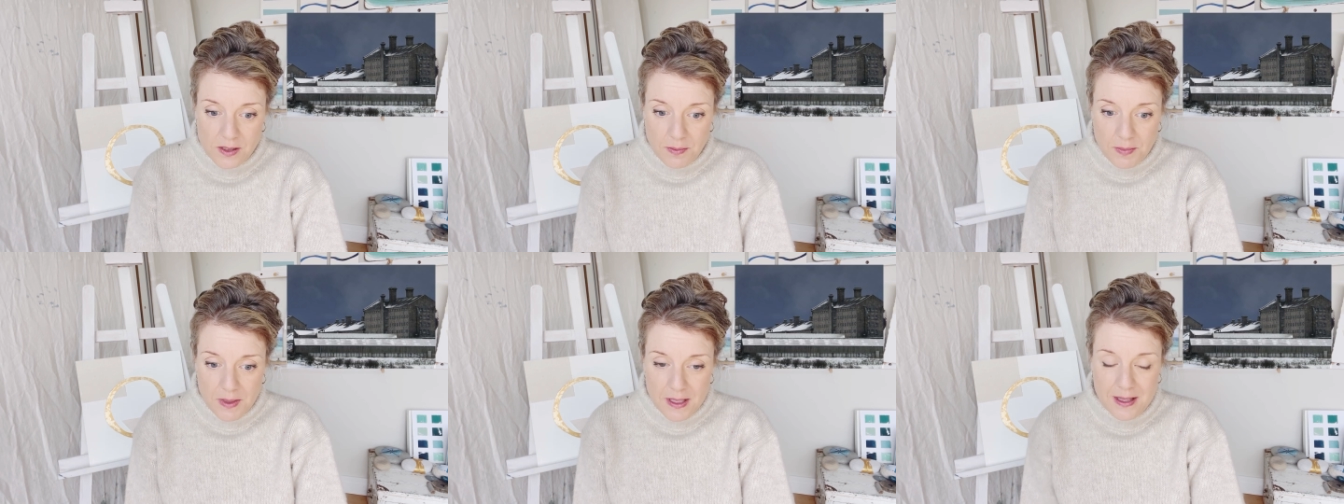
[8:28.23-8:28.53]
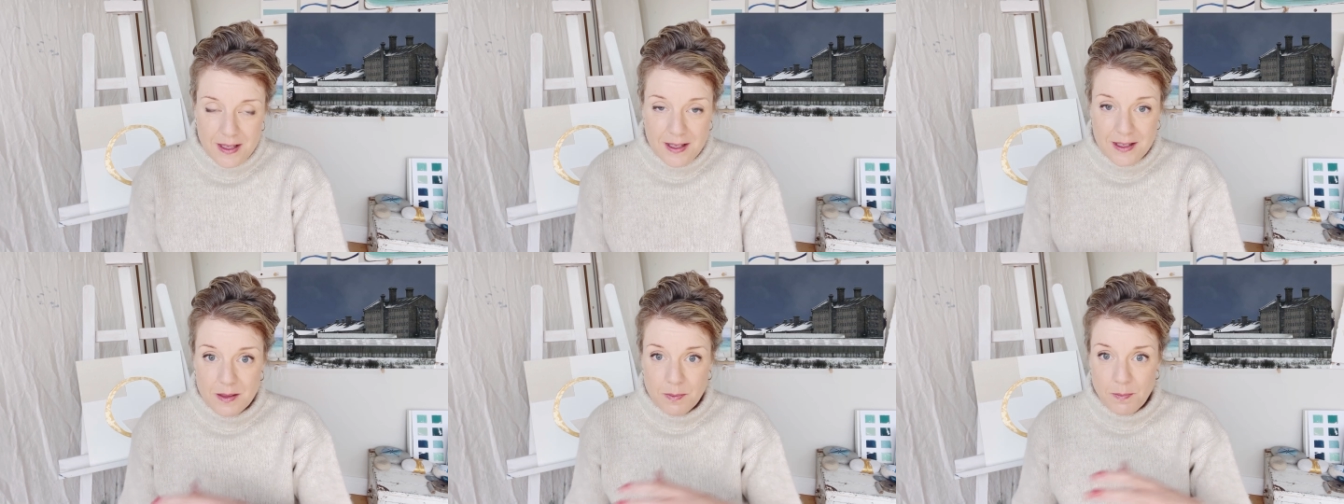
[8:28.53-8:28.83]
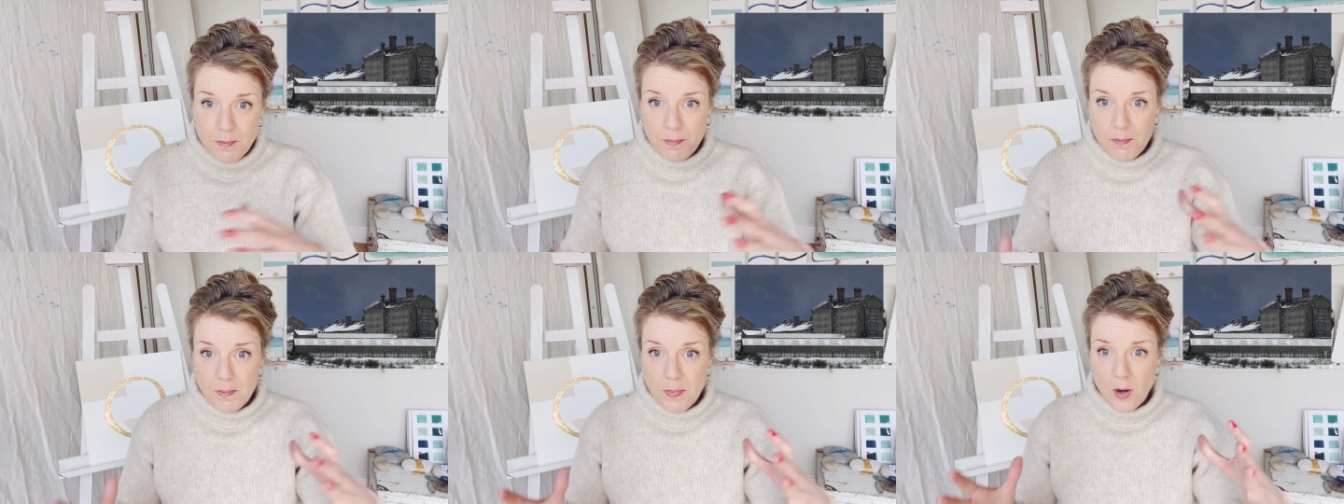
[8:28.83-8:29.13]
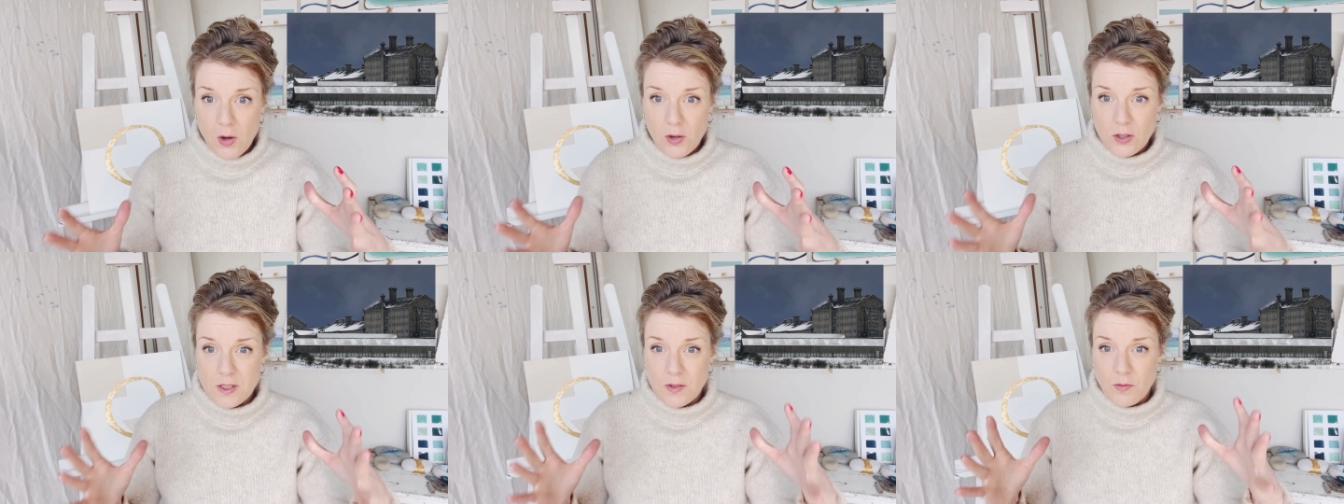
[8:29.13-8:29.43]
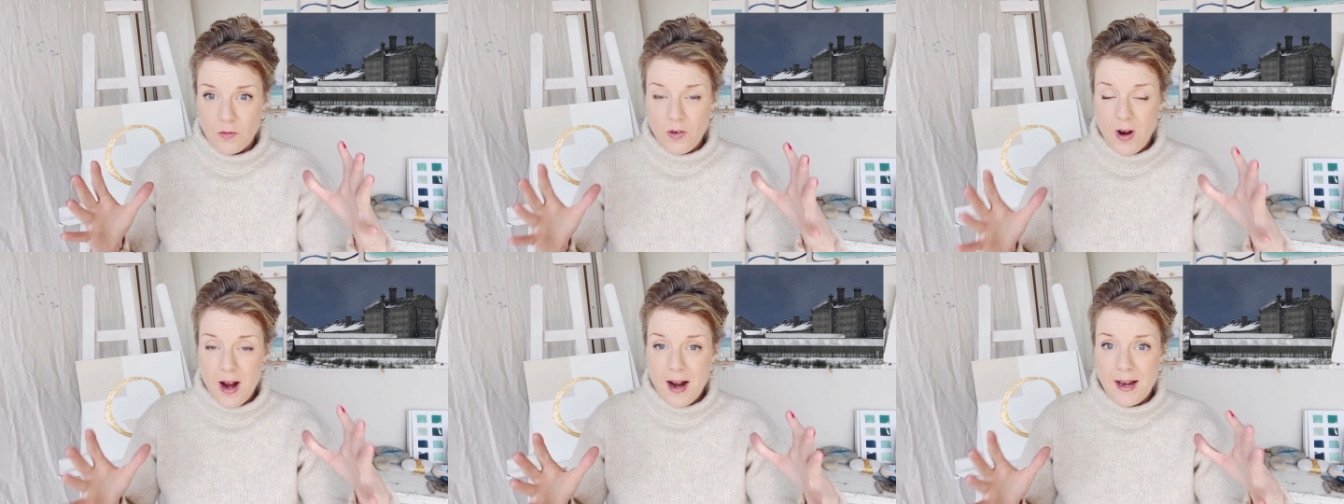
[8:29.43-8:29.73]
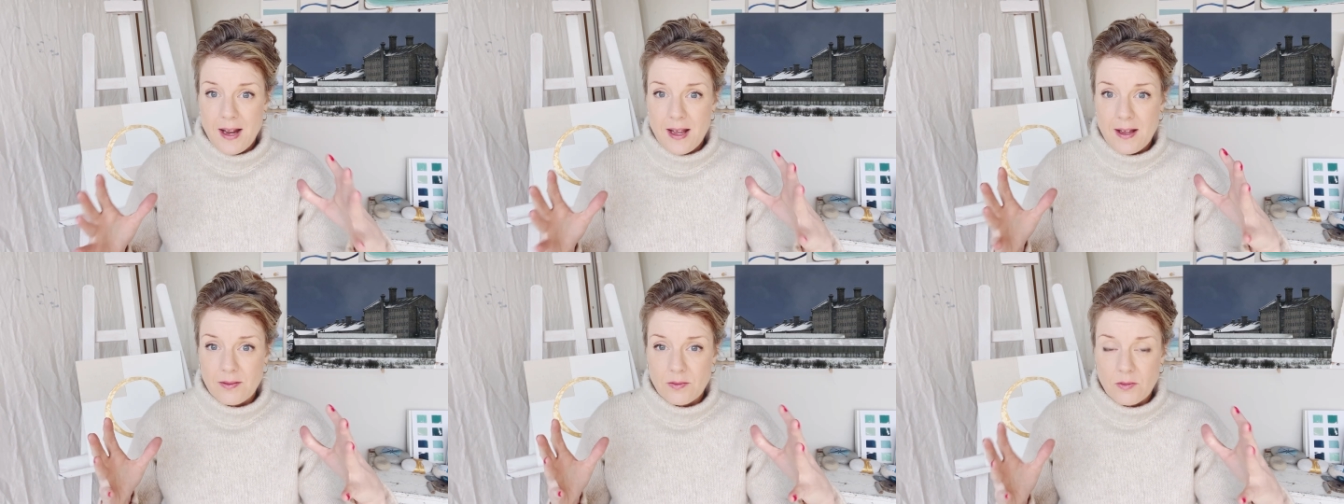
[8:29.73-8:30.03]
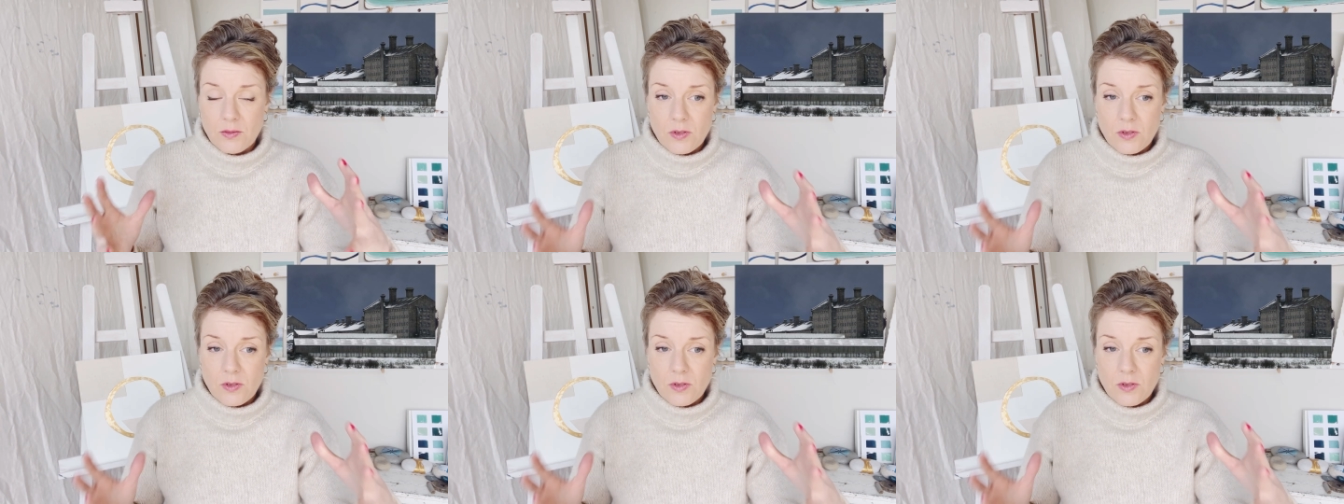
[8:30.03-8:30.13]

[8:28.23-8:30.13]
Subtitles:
I mean, these blocks of granite